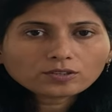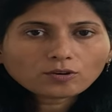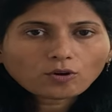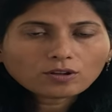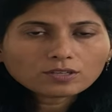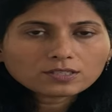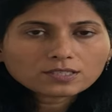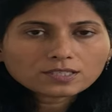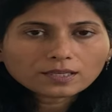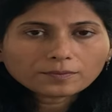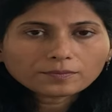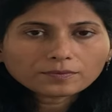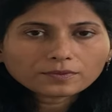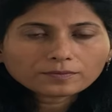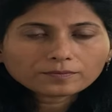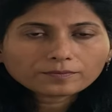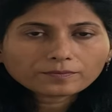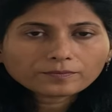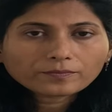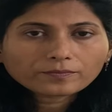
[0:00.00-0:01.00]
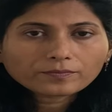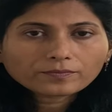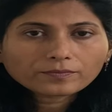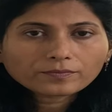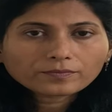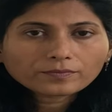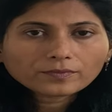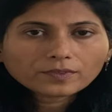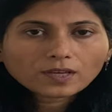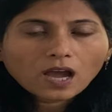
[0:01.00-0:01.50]
concept.
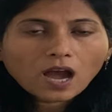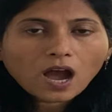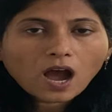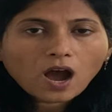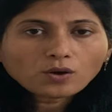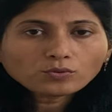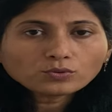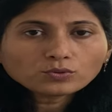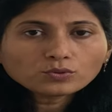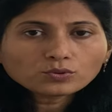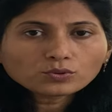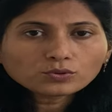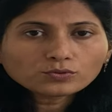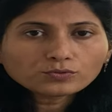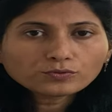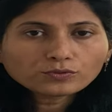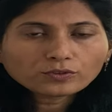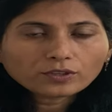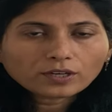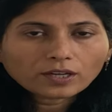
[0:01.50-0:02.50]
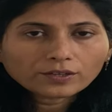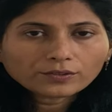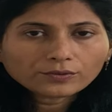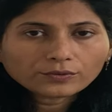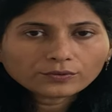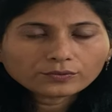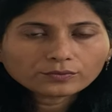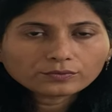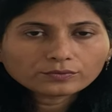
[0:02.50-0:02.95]
How truthful are you?